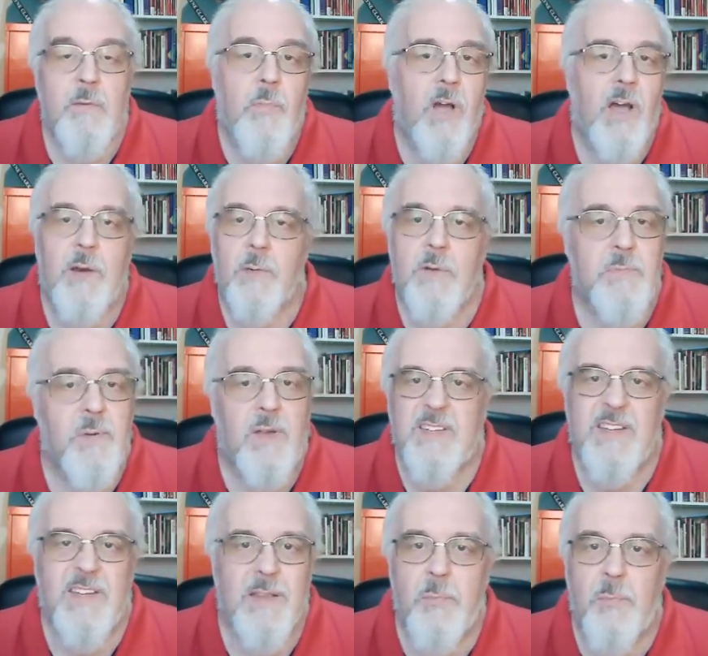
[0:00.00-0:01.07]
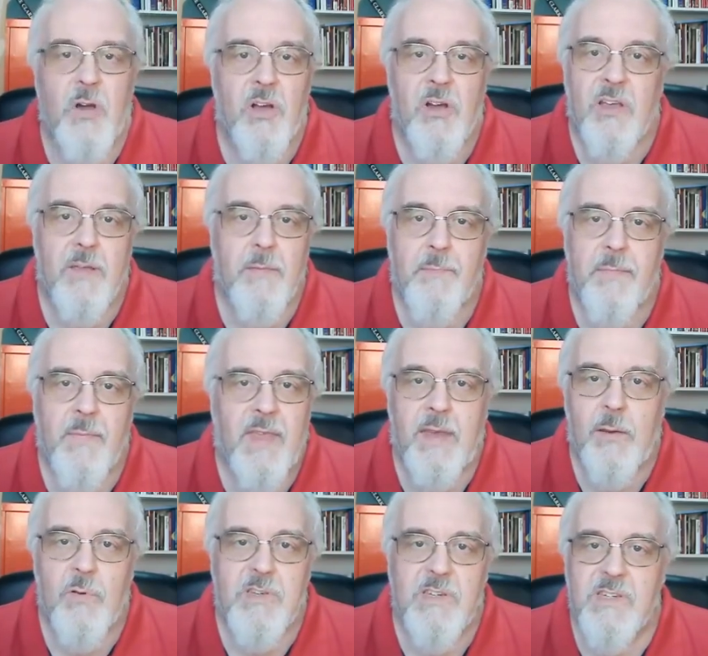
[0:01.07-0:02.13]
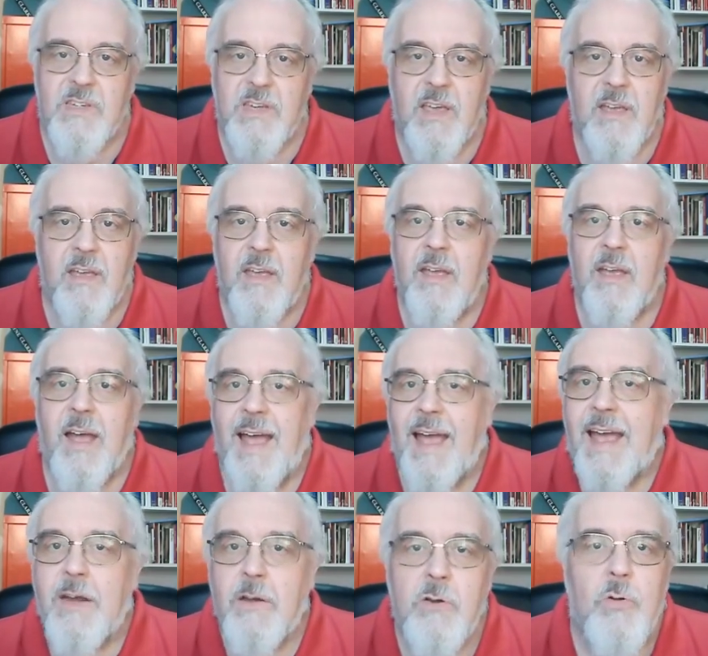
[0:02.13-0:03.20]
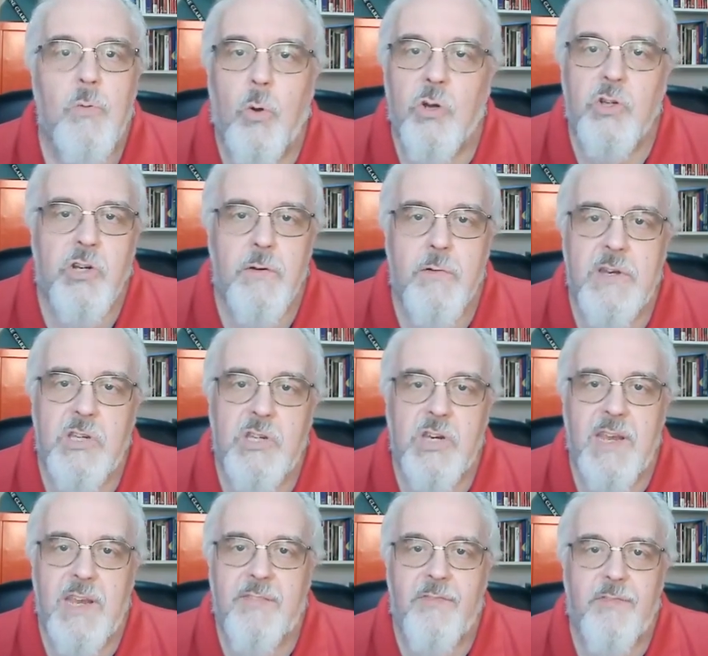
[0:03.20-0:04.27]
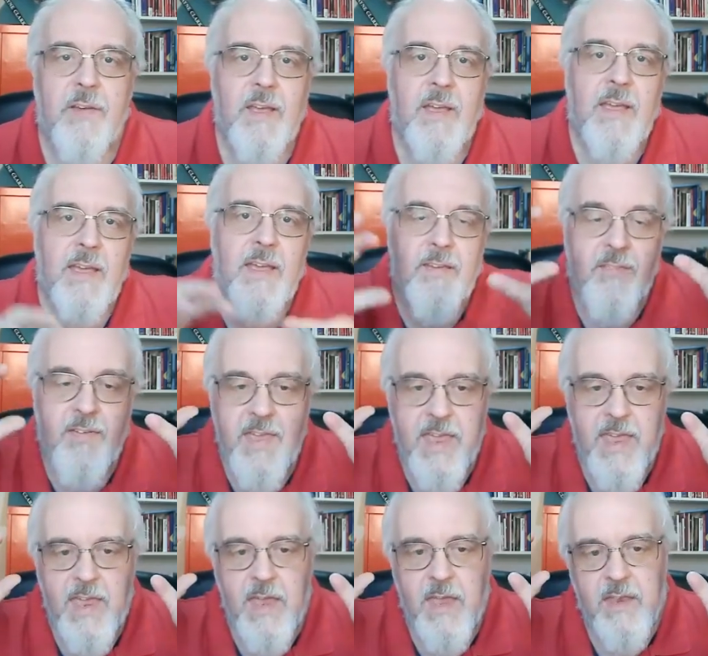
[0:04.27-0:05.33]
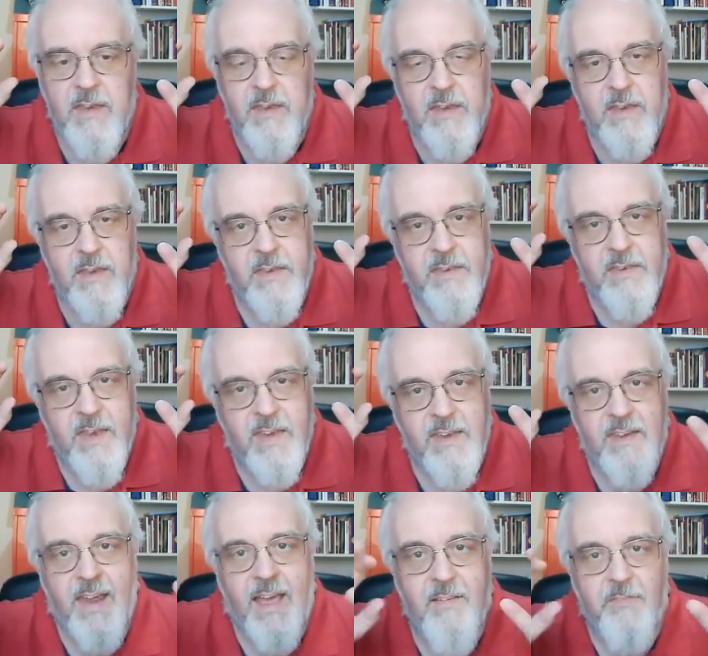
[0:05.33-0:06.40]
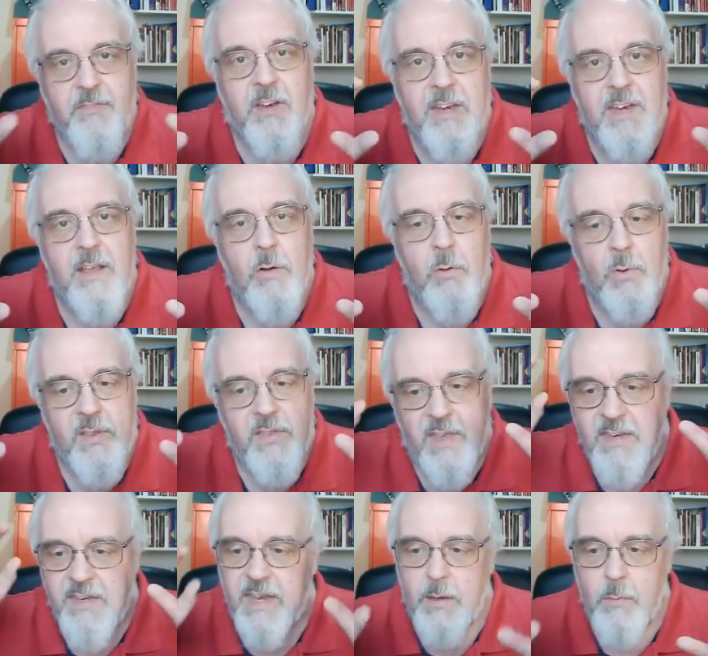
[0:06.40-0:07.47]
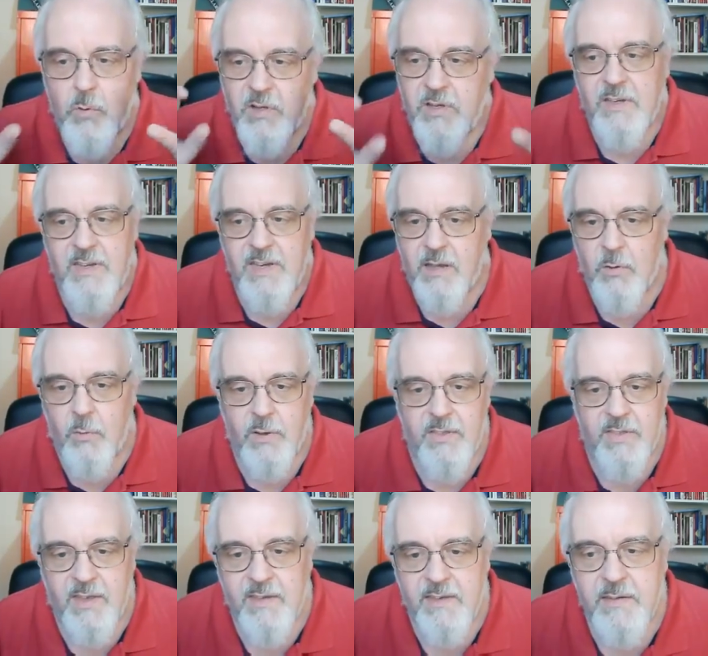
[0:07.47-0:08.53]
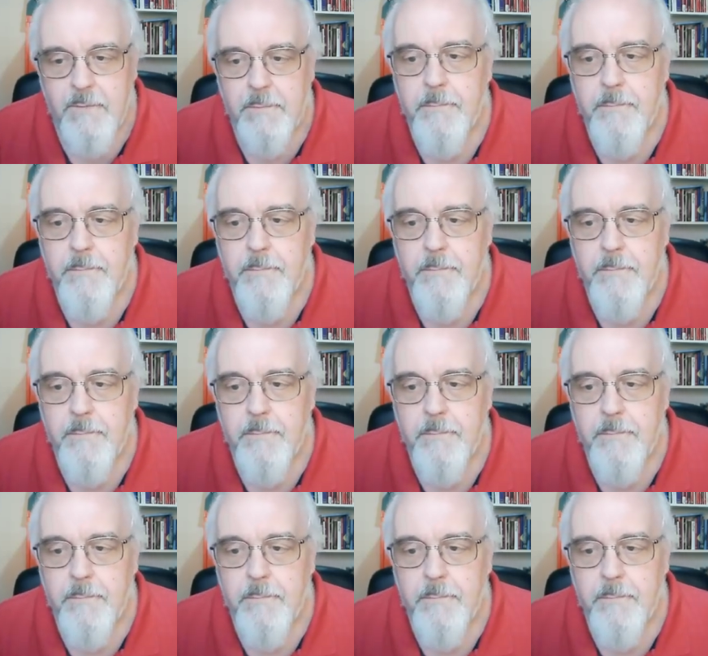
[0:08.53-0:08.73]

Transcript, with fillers: Pilate was passing the buck. He was uh, a hand washer in chief. If he didn't have to deal with it, he wouldn't deal with it.